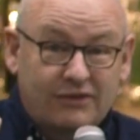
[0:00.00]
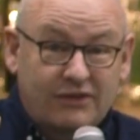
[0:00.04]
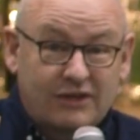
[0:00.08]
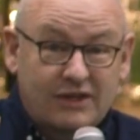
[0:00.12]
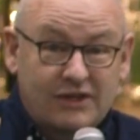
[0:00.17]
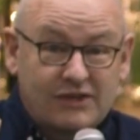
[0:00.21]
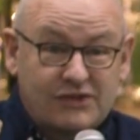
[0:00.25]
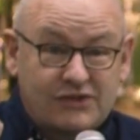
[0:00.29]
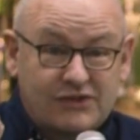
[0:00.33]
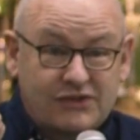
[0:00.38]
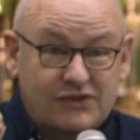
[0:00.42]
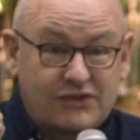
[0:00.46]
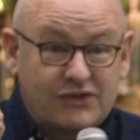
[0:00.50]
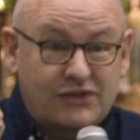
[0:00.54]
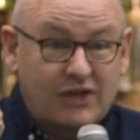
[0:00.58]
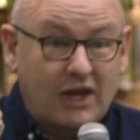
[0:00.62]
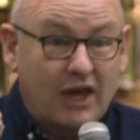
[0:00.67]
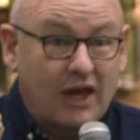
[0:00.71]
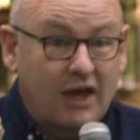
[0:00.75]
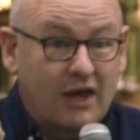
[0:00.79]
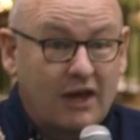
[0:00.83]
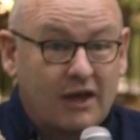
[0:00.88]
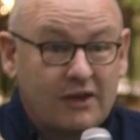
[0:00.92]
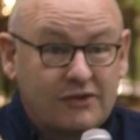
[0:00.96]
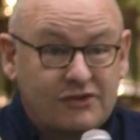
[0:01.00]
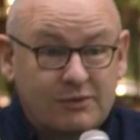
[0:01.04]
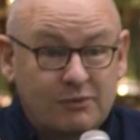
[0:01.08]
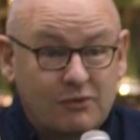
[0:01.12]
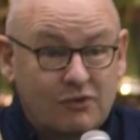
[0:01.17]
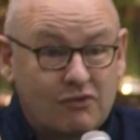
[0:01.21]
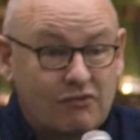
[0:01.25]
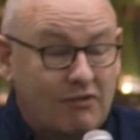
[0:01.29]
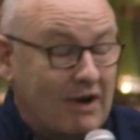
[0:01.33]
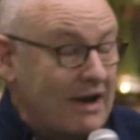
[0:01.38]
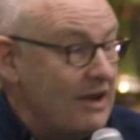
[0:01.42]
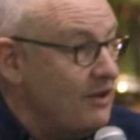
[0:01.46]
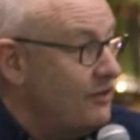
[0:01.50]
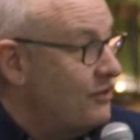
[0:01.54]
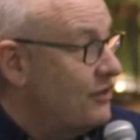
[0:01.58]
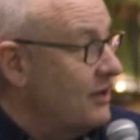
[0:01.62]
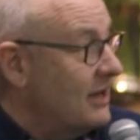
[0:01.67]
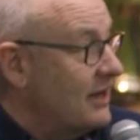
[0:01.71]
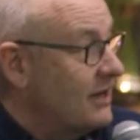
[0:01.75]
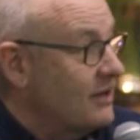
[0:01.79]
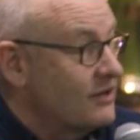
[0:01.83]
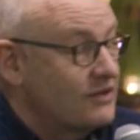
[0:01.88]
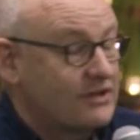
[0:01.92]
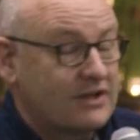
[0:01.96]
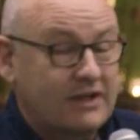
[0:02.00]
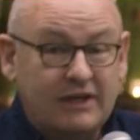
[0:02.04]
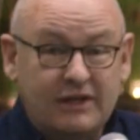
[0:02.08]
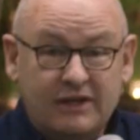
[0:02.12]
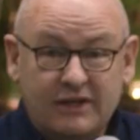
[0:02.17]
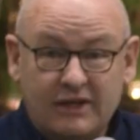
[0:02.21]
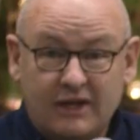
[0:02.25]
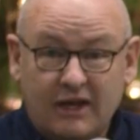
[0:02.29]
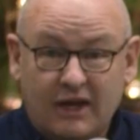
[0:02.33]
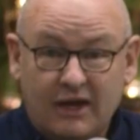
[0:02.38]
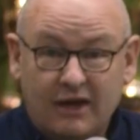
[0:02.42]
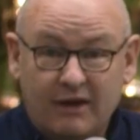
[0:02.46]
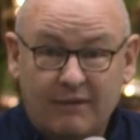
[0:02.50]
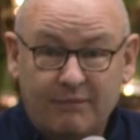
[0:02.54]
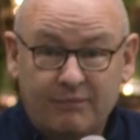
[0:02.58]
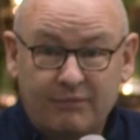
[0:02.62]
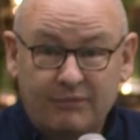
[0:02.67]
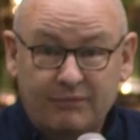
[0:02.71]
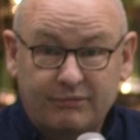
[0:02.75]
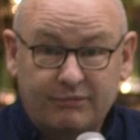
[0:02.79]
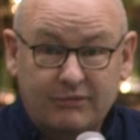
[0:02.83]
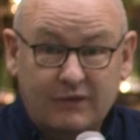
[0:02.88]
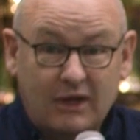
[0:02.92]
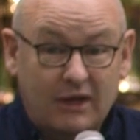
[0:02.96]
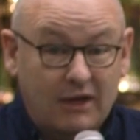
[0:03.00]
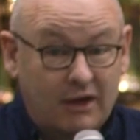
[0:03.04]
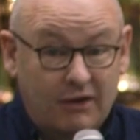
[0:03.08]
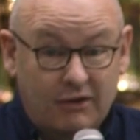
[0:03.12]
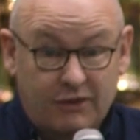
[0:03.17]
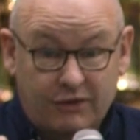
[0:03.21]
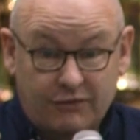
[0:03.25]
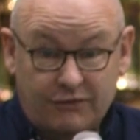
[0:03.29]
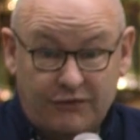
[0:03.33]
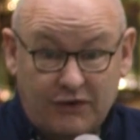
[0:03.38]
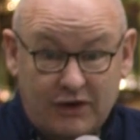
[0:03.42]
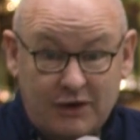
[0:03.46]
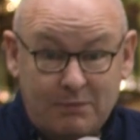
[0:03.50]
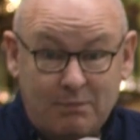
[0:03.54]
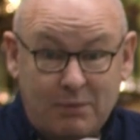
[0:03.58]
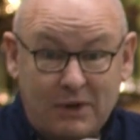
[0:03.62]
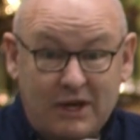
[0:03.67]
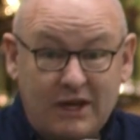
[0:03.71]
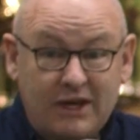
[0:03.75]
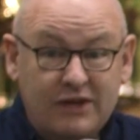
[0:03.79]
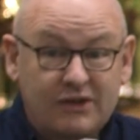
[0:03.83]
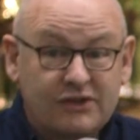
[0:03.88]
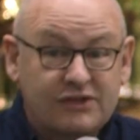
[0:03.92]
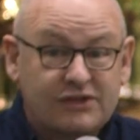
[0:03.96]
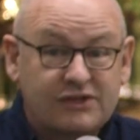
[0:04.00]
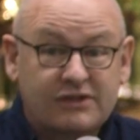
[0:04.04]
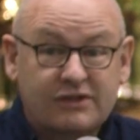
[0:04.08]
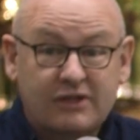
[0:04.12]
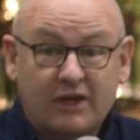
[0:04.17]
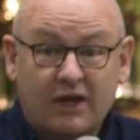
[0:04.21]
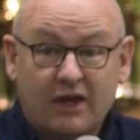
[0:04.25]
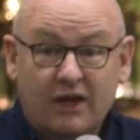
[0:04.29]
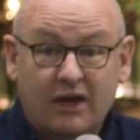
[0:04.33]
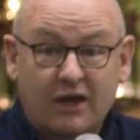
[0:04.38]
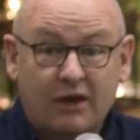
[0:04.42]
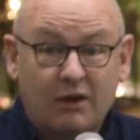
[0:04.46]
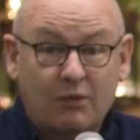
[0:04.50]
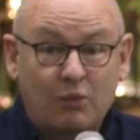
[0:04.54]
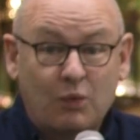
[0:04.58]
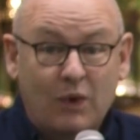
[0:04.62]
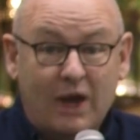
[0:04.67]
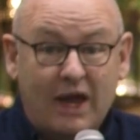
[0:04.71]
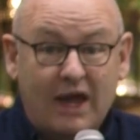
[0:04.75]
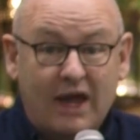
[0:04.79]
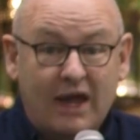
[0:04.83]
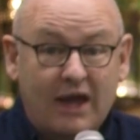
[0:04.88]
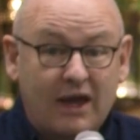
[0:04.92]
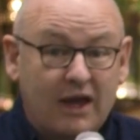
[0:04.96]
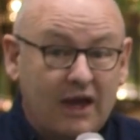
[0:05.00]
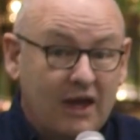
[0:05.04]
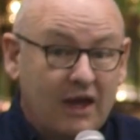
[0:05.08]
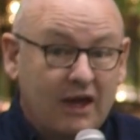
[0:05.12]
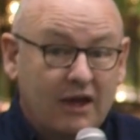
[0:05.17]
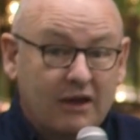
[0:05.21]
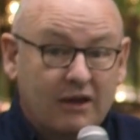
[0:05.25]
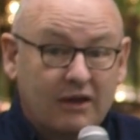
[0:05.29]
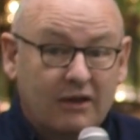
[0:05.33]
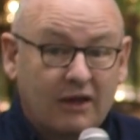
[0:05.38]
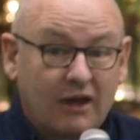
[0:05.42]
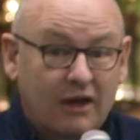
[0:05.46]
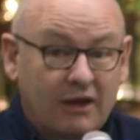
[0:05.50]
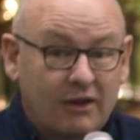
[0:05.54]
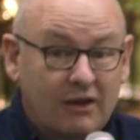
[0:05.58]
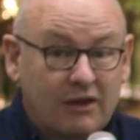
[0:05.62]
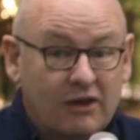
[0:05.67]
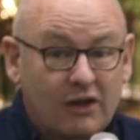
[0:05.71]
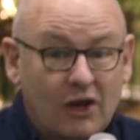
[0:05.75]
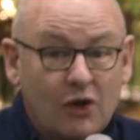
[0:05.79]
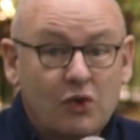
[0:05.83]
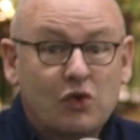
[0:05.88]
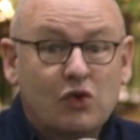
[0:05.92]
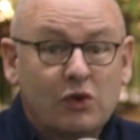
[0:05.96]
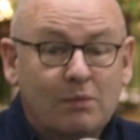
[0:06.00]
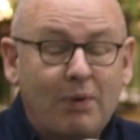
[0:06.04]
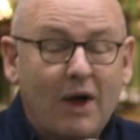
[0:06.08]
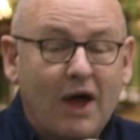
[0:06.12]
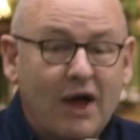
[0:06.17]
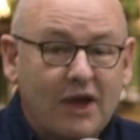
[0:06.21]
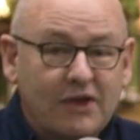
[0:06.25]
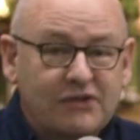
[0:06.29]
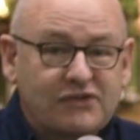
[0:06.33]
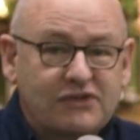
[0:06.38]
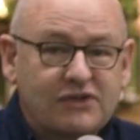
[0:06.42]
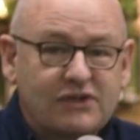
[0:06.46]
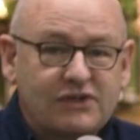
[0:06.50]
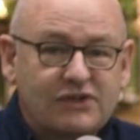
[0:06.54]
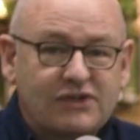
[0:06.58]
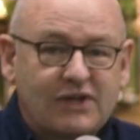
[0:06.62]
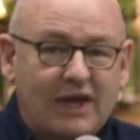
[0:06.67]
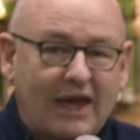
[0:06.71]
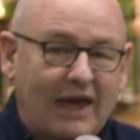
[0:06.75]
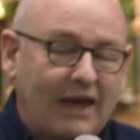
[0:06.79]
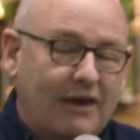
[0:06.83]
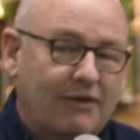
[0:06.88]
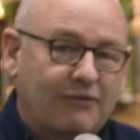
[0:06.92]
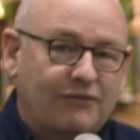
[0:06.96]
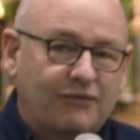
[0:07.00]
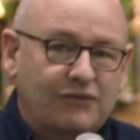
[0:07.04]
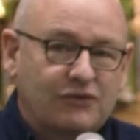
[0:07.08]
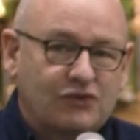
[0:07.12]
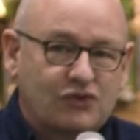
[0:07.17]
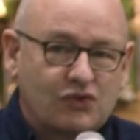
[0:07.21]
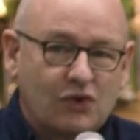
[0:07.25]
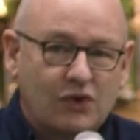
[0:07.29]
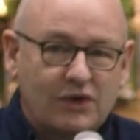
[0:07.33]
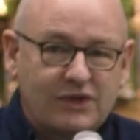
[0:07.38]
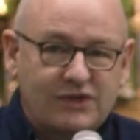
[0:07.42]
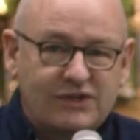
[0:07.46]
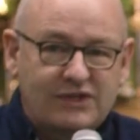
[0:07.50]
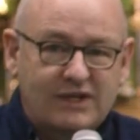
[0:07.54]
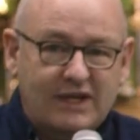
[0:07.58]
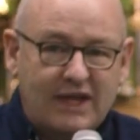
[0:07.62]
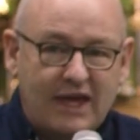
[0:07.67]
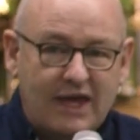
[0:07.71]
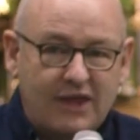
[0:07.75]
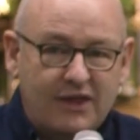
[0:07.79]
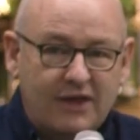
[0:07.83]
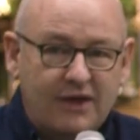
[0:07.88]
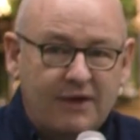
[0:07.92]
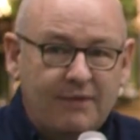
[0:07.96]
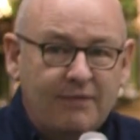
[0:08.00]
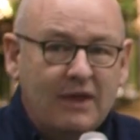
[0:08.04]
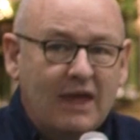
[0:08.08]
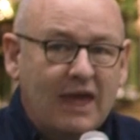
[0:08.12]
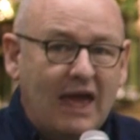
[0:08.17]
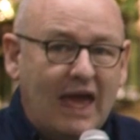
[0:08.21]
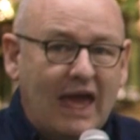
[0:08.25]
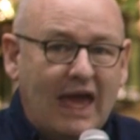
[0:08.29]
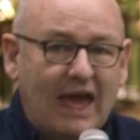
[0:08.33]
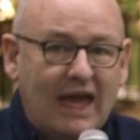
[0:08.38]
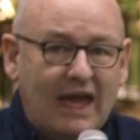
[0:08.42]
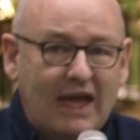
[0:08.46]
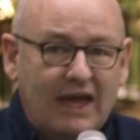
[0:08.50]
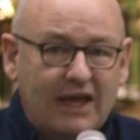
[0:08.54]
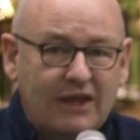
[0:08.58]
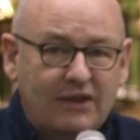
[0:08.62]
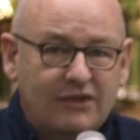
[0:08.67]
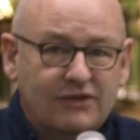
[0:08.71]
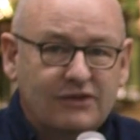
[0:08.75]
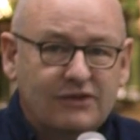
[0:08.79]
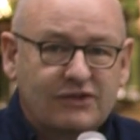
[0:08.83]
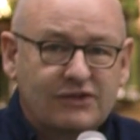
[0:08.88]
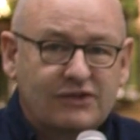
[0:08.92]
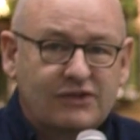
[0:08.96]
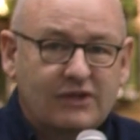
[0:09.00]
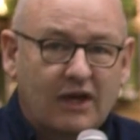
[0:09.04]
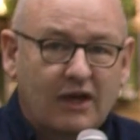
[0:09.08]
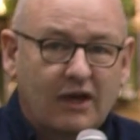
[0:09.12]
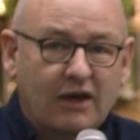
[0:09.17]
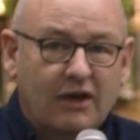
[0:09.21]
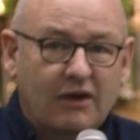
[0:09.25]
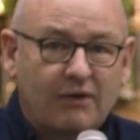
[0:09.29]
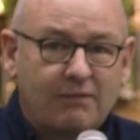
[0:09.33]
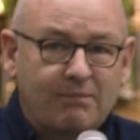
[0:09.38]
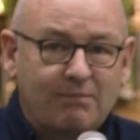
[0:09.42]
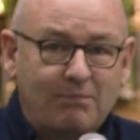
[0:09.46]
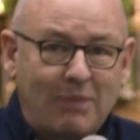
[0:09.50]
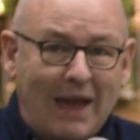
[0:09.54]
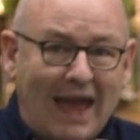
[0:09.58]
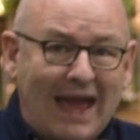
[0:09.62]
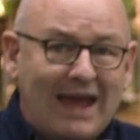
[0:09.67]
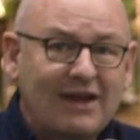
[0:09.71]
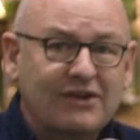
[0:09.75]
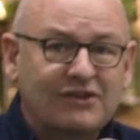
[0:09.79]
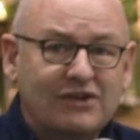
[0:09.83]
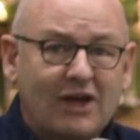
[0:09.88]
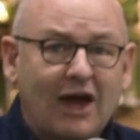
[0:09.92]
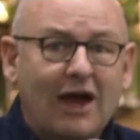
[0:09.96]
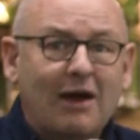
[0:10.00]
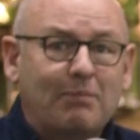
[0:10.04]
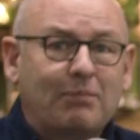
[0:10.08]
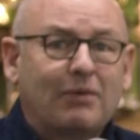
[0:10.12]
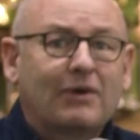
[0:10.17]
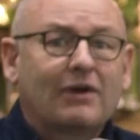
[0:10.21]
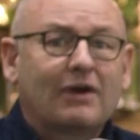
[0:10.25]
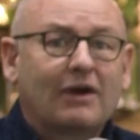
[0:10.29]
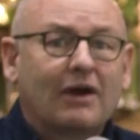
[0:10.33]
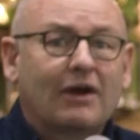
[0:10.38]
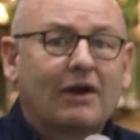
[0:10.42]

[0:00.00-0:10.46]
There's some great things in the Philippines where local pastors have joined together and have bagged up